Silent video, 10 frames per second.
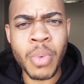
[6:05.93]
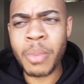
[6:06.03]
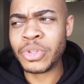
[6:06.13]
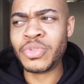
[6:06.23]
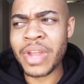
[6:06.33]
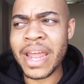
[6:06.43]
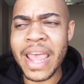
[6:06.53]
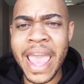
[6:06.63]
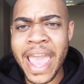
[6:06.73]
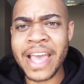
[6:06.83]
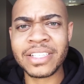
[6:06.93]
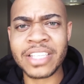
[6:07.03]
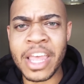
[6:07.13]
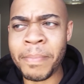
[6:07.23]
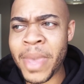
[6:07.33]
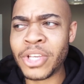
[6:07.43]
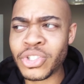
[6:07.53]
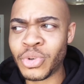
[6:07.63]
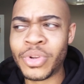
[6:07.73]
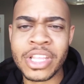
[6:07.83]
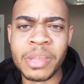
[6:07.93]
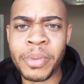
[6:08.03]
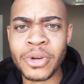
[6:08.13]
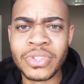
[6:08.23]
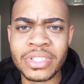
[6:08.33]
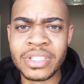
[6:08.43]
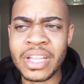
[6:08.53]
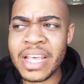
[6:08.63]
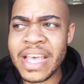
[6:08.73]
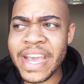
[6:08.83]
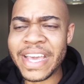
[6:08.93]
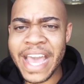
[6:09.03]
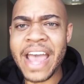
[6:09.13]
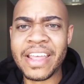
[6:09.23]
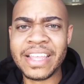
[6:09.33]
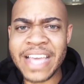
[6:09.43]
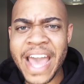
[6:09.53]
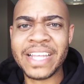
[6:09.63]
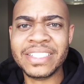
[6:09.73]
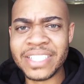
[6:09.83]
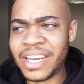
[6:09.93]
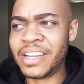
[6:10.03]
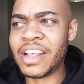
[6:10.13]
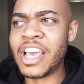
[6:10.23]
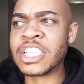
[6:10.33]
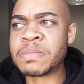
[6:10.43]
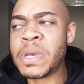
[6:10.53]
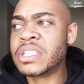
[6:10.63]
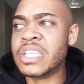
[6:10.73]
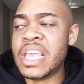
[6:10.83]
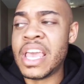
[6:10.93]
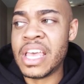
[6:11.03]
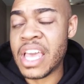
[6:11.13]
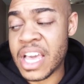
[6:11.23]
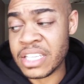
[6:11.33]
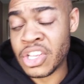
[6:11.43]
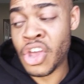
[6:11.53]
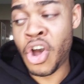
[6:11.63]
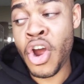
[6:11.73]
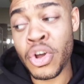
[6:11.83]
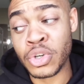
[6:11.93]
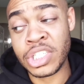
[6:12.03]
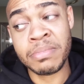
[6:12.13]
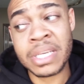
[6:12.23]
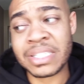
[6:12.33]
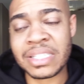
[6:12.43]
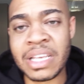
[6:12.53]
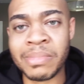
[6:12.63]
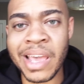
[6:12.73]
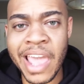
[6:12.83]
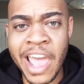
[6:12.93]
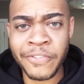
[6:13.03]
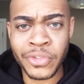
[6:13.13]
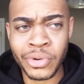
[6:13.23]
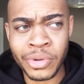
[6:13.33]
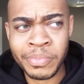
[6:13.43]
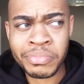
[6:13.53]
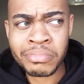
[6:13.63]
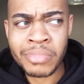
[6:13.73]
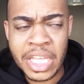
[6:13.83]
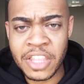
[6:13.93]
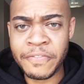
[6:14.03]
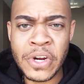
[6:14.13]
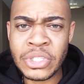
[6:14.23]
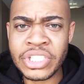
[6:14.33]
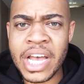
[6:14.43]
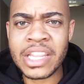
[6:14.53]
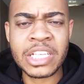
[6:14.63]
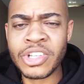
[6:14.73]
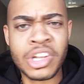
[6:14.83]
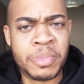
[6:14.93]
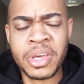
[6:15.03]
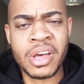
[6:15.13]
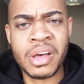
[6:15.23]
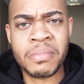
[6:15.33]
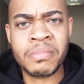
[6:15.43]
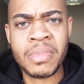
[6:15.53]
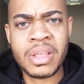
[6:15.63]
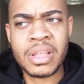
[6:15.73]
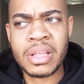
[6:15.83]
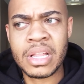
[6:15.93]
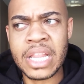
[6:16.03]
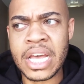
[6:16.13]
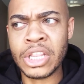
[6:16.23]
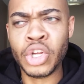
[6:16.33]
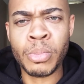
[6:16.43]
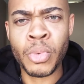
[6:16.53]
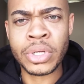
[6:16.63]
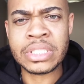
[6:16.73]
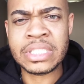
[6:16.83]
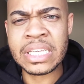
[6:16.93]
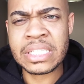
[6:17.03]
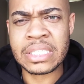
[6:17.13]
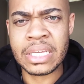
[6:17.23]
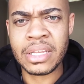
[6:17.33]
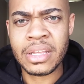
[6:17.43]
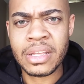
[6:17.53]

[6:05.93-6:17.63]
Why would you not ask and make sure that the person got it done? Especially because in the article, she makes it seem like after the first child, they started to become like a little more distant.